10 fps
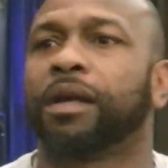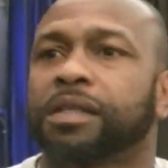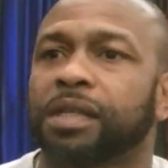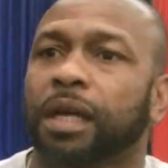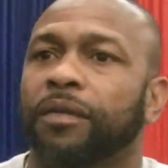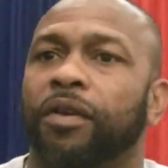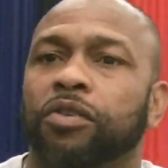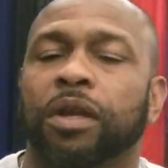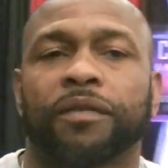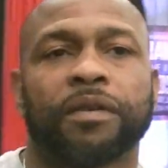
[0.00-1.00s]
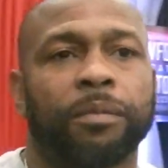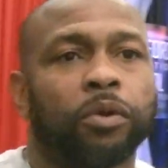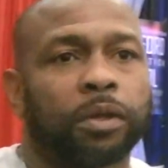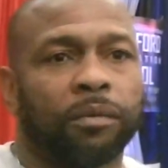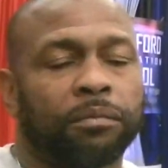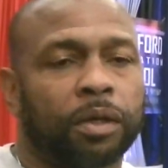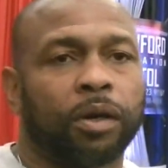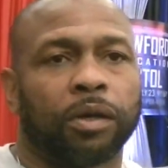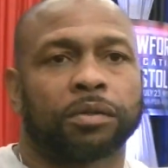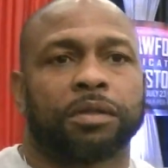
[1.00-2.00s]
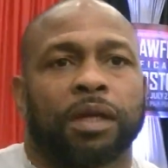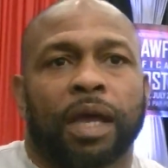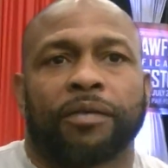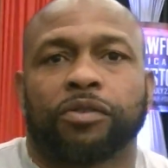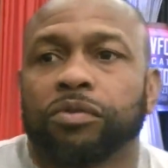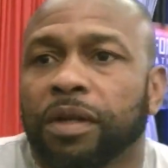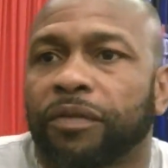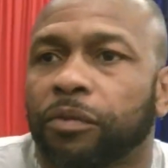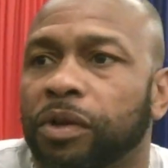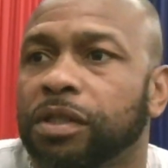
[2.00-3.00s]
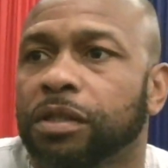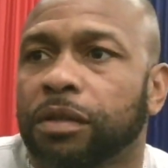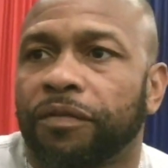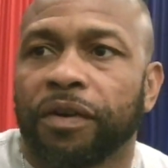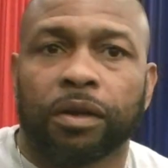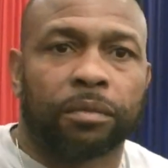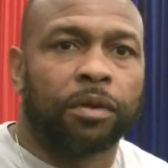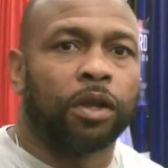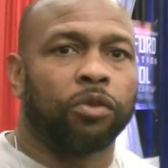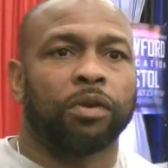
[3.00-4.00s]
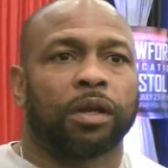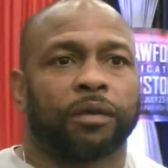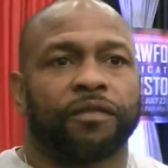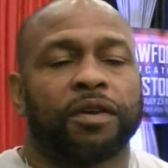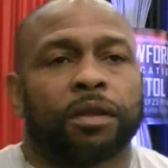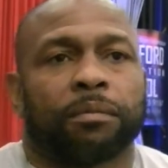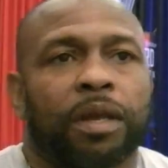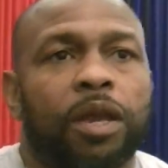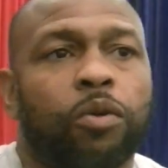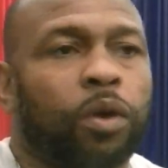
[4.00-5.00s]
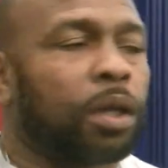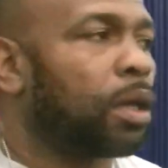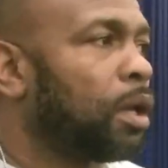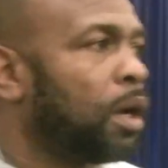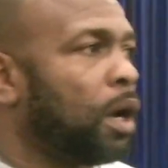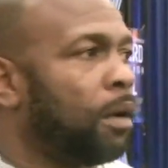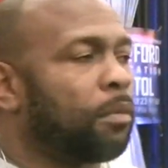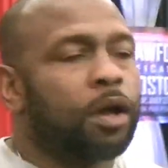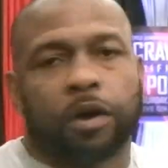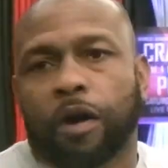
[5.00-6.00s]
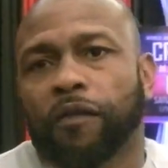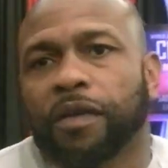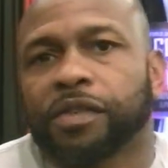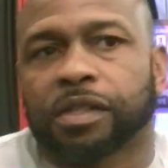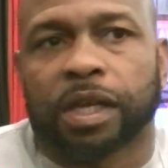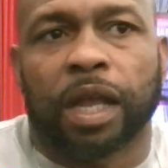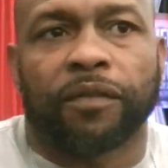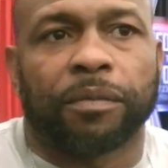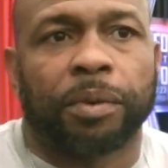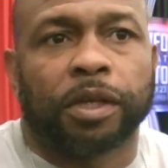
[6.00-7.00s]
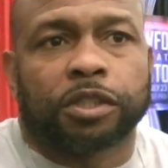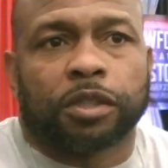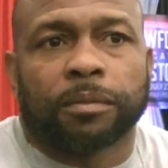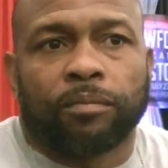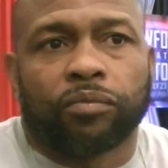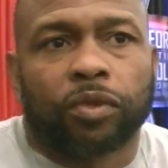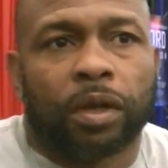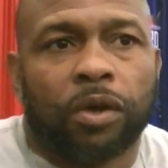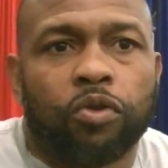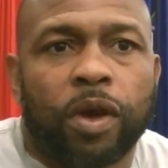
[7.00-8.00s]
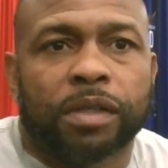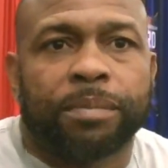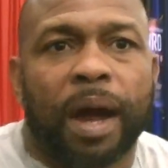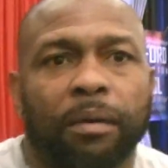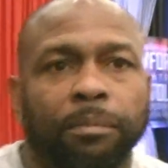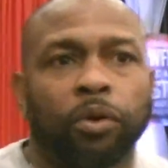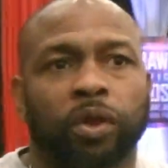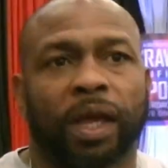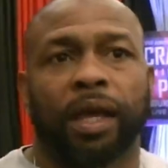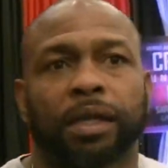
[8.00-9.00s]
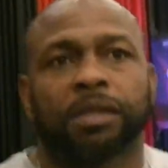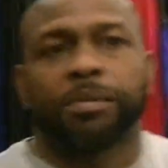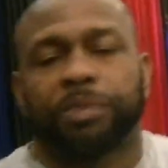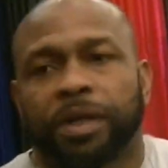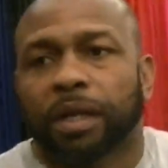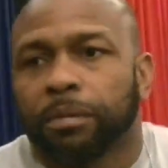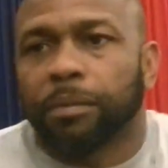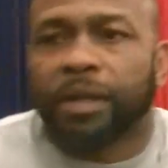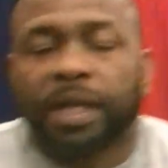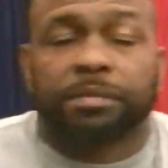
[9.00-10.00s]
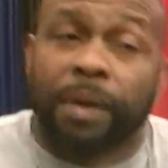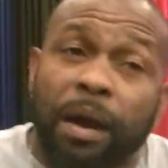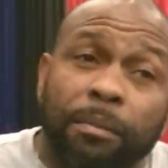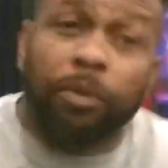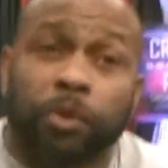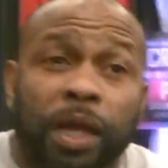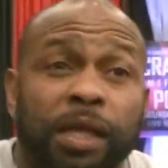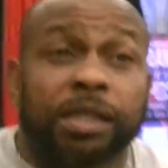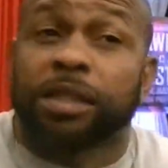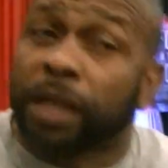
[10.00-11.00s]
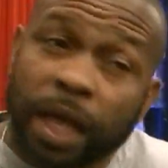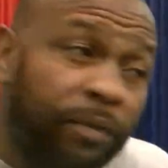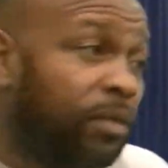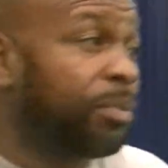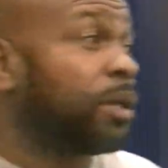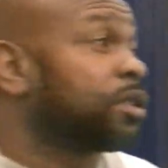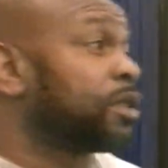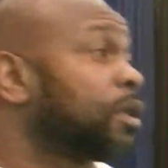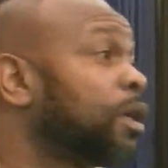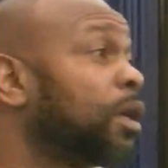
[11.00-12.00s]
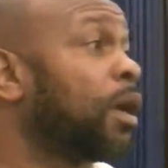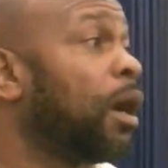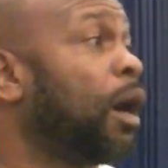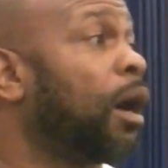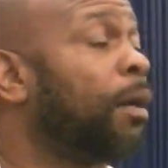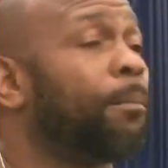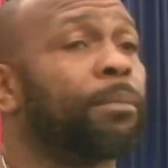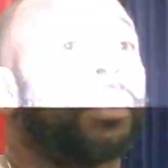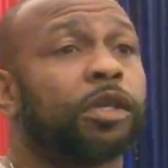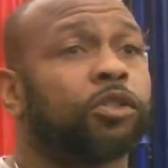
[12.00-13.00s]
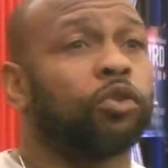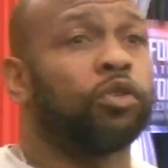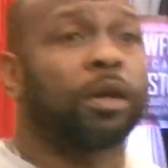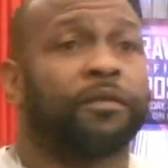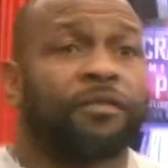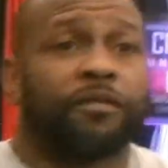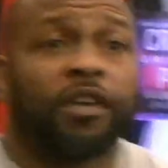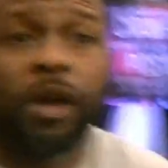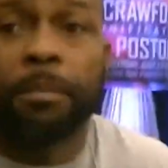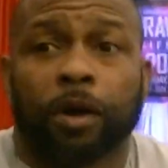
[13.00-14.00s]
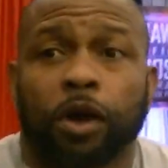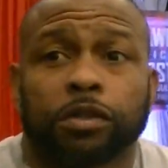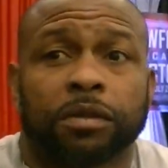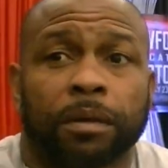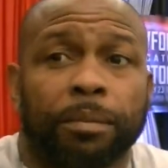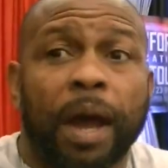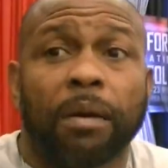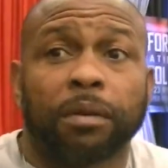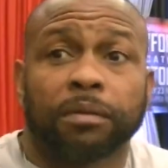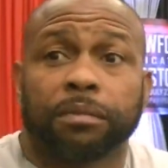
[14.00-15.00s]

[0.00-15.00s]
Second of all, you got to fear both of them because they have two different reasons to fear them. You have to fear them equally. Kovalev is a hell of a puncher who has power in both hands. He's predictable, but he has power in both hands. He's a hell of a puncher. So you have to fear him because of the power